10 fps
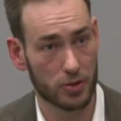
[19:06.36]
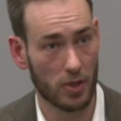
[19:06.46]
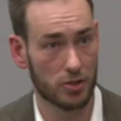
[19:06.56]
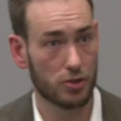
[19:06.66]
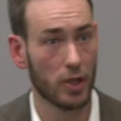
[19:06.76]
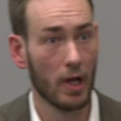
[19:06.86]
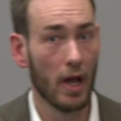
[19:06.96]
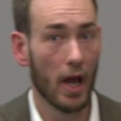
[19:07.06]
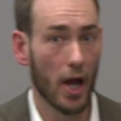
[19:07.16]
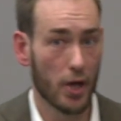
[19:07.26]
such,
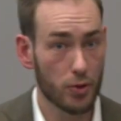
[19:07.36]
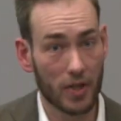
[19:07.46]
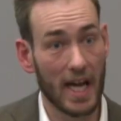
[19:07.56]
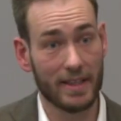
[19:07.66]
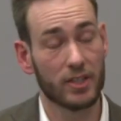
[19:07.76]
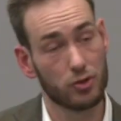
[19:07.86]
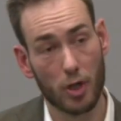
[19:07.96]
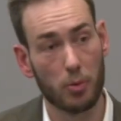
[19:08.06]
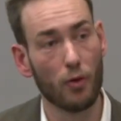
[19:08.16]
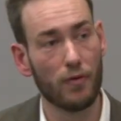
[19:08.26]
you can add that to
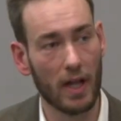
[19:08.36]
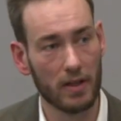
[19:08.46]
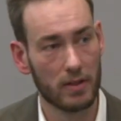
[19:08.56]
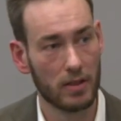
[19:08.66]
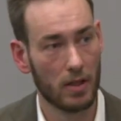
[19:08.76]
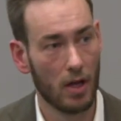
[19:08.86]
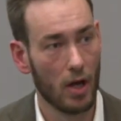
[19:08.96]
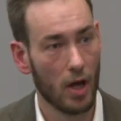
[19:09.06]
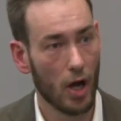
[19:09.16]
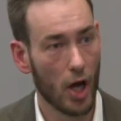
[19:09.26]
your profile.
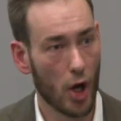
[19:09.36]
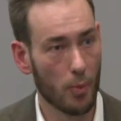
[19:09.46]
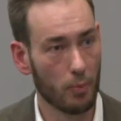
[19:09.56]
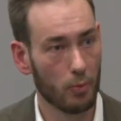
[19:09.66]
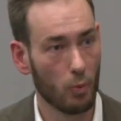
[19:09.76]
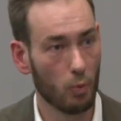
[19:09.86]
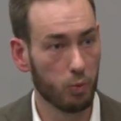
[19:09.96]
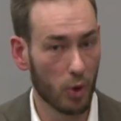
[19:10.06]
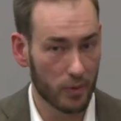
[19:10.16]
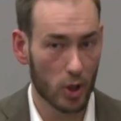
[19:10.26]

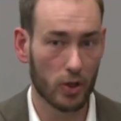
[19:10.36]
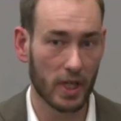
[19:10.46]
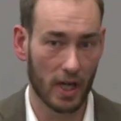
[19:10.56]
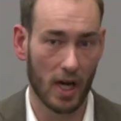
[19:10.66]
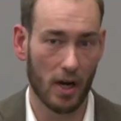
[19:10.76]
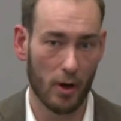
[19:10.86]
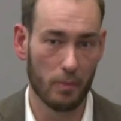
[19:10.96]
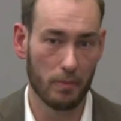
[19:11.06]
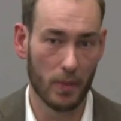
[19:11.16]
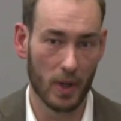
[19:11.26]
When we look at our
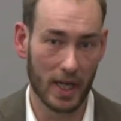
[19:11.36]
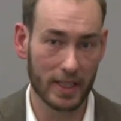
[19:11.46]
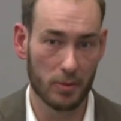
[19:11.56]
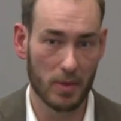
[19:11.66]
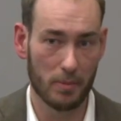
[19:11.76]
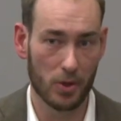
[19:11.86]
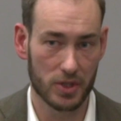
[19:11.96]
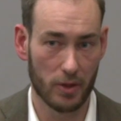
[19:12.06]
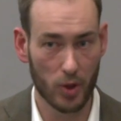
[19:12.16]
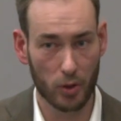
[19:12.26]
LinkedIn members
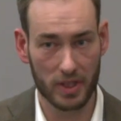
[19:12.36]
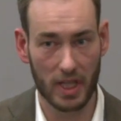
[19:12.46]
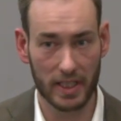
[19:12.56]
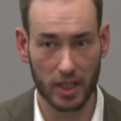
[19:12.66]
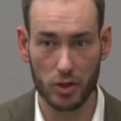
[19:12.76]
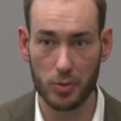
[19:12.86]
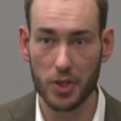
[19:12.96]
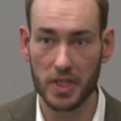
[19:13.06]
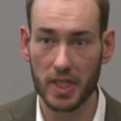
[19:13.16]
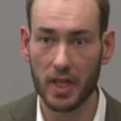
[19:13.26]
and we look at the LinkedIn
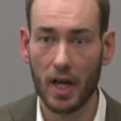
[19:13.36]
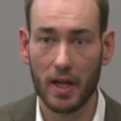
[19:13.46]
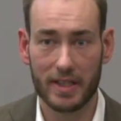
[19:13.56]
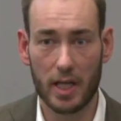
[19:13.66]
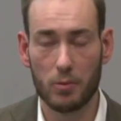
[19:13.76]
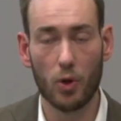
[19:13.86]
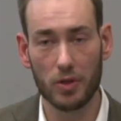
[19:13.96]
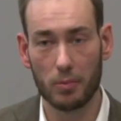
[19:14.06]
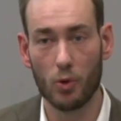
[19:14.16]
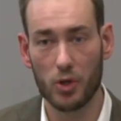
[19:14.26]
community, that
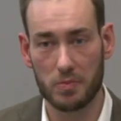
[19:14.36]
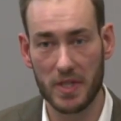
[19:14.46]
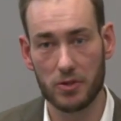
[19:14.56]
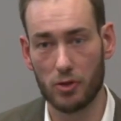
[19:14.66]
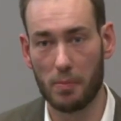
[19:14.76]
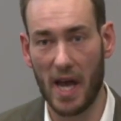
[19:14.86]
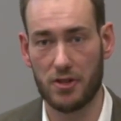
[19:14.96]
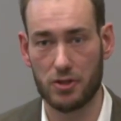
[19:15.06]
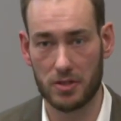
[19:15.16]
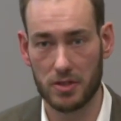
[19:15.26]
more speaks to your
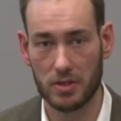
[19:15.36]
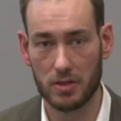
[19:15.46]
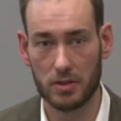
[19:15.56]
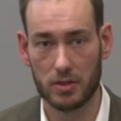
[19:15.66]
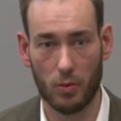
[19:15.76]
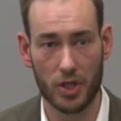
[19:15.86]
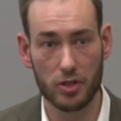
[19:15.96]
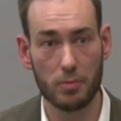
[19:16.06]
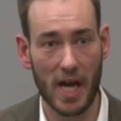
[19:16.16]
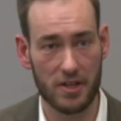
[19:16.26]
passions. So what are
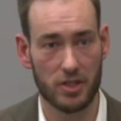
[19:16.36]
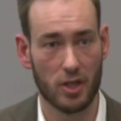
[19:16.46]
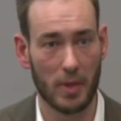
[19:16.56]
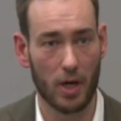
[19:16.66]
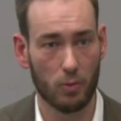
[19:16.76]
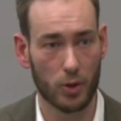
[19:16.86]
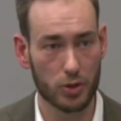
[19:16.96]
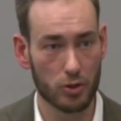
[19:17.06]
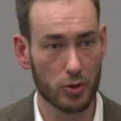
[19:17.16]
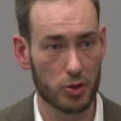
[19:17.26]
you passionate about? What do
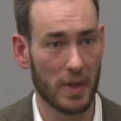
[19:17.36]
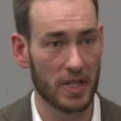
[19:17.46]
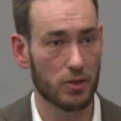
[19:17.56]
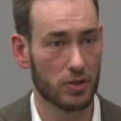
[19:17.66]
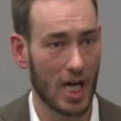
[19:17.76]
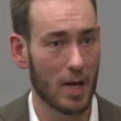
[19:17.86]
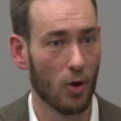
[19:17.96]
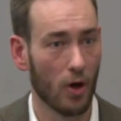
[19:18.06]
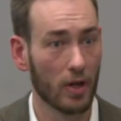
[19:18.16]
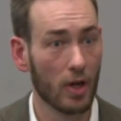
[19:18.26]
you spend your time
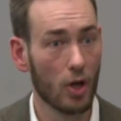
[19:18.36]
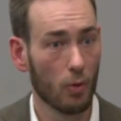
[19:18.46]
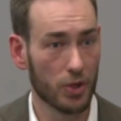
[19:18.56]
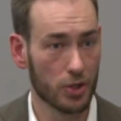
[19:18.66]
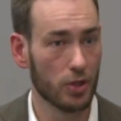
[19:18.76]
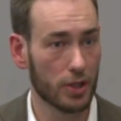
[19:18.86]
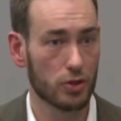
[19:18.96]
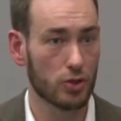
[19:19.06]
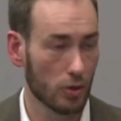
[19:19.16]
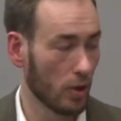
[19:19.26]
on when you're
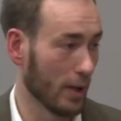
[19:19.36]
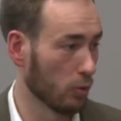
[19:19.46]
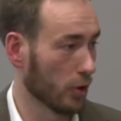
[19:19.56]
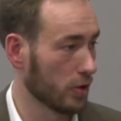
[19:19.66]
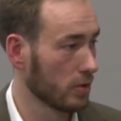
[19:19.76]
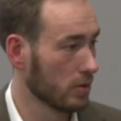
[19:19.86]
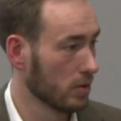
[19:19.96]
not at work?